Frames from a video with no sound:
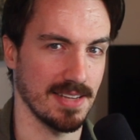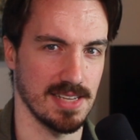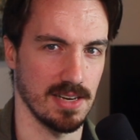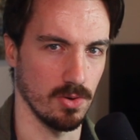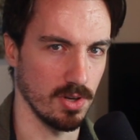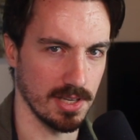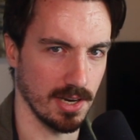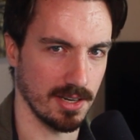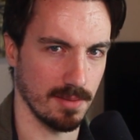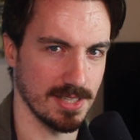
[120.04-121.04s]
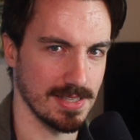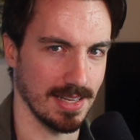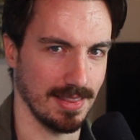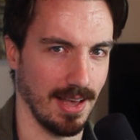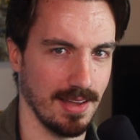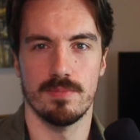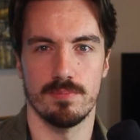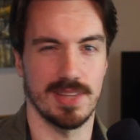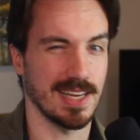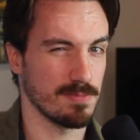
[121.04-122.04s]
in all the arguments like that,
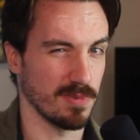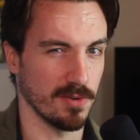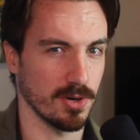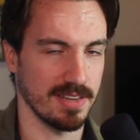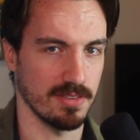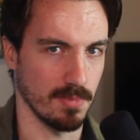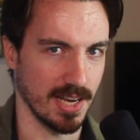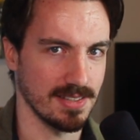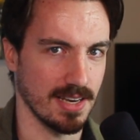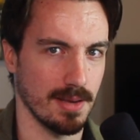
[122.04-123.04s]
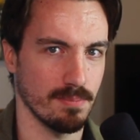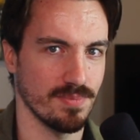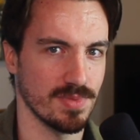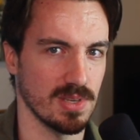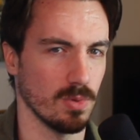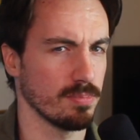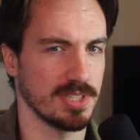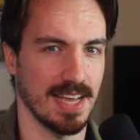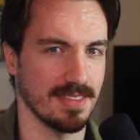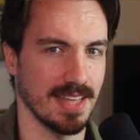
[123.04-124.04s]
but that's before even my time, so we'll
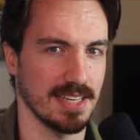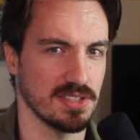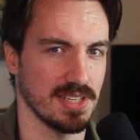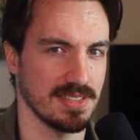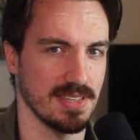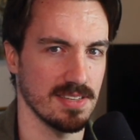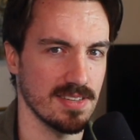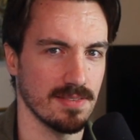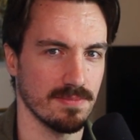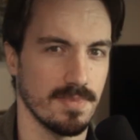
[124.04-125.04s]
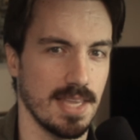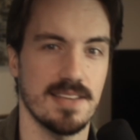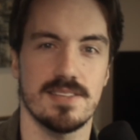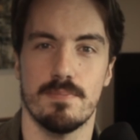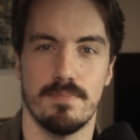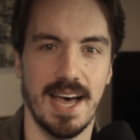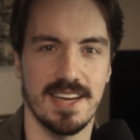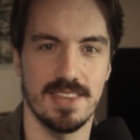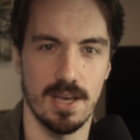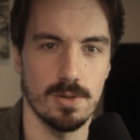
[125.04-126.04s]
pretend that that doesn't exist. Yes, back in
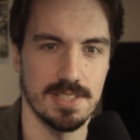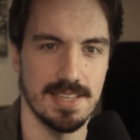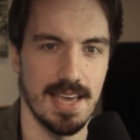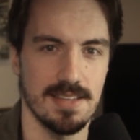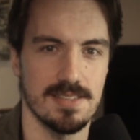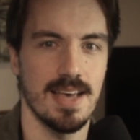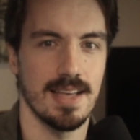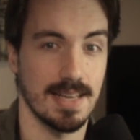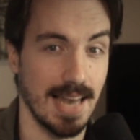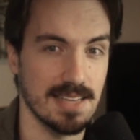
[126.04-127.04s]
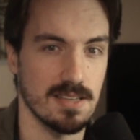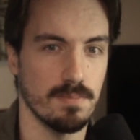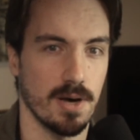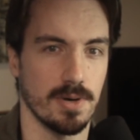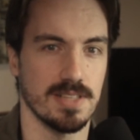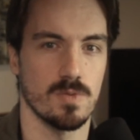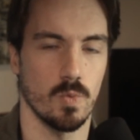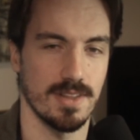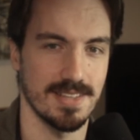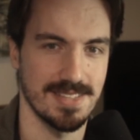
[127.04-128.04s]
the olden days, class components
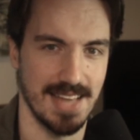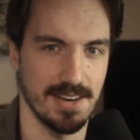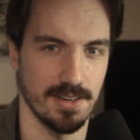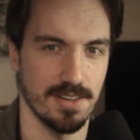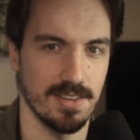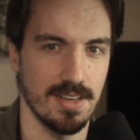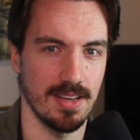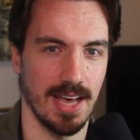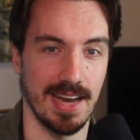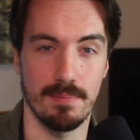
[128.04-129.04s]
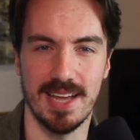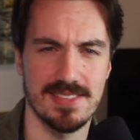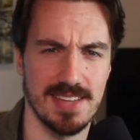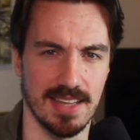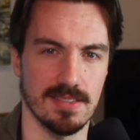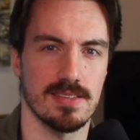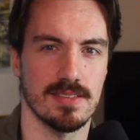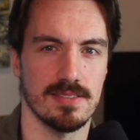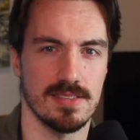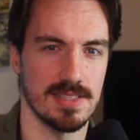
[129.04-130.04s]
were the standard, and it made sense
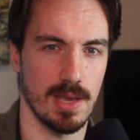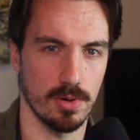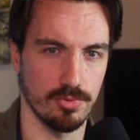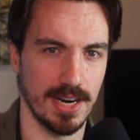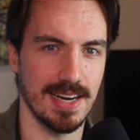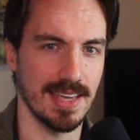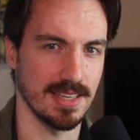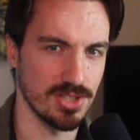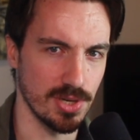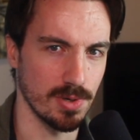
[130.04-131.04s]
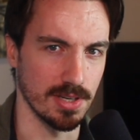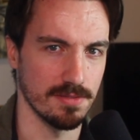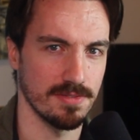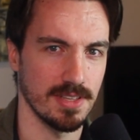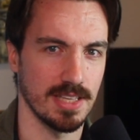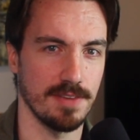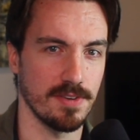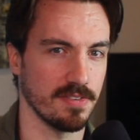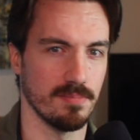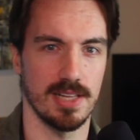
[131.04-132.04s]
since they were really intuitive if you're
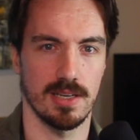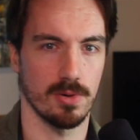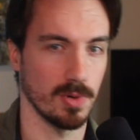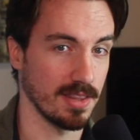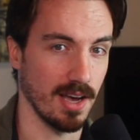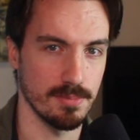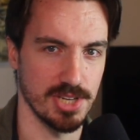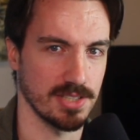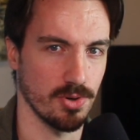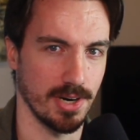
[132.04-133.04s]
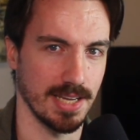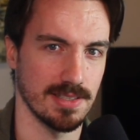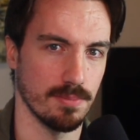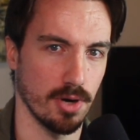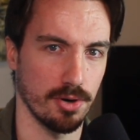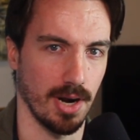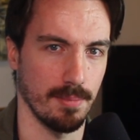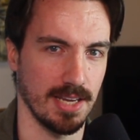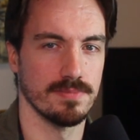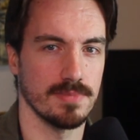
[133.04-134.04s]
familiar with object-oriented
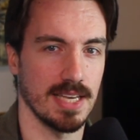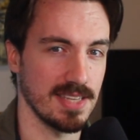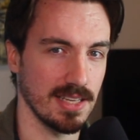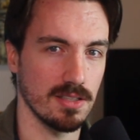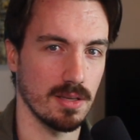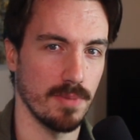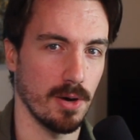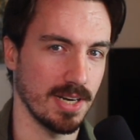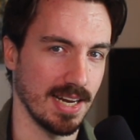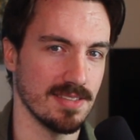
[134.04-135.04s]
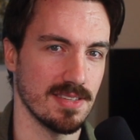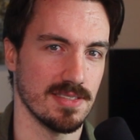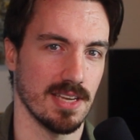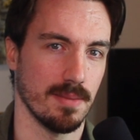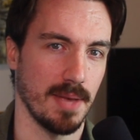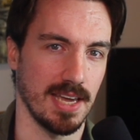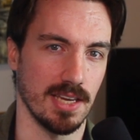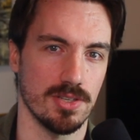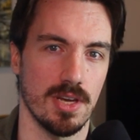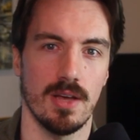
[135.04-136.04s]
programming. A single component instance on the
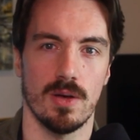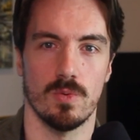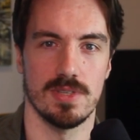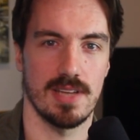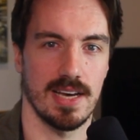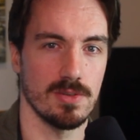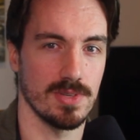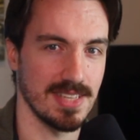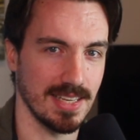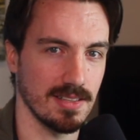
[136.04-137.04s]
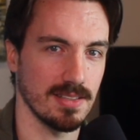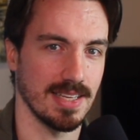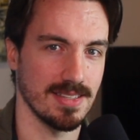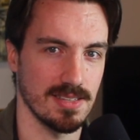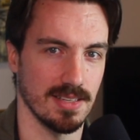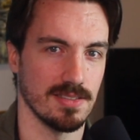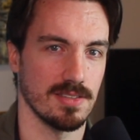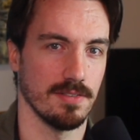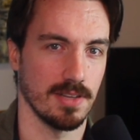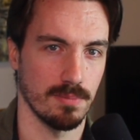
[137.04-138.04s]
page was tied to a single instance
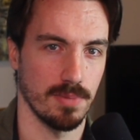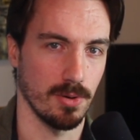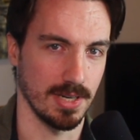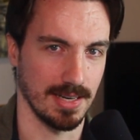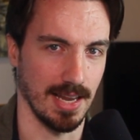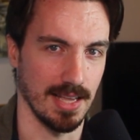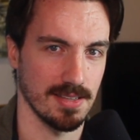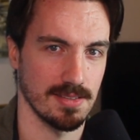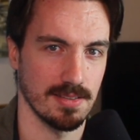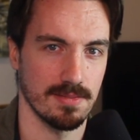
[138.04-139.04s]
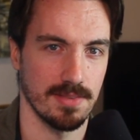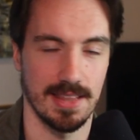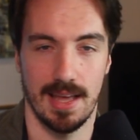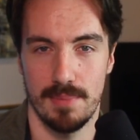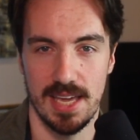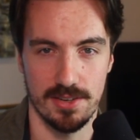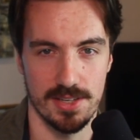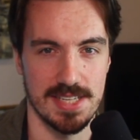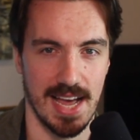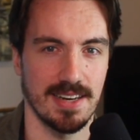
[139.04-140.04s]
of the component class, and that made
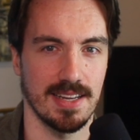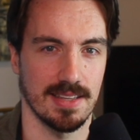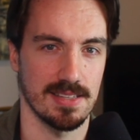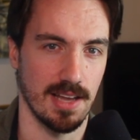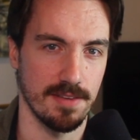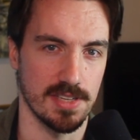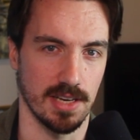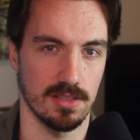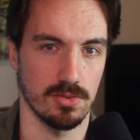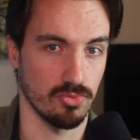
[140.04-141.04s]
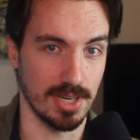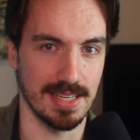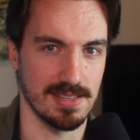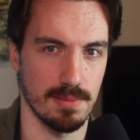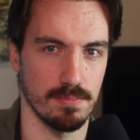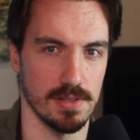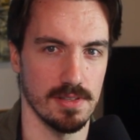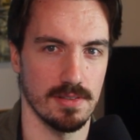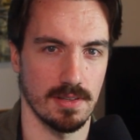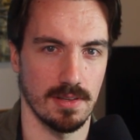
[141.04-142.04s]
understanding this lifecycle really simple.
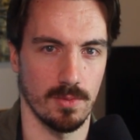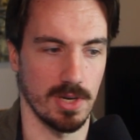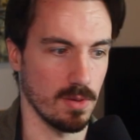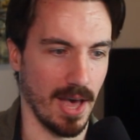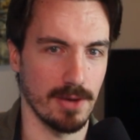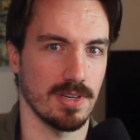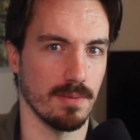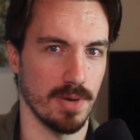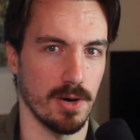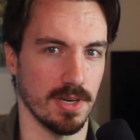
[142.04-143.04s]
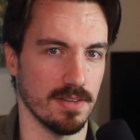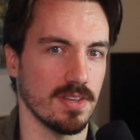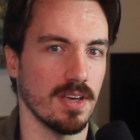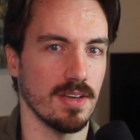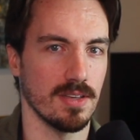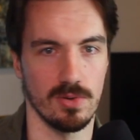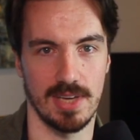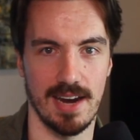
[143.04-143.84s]
When you mount a component, you get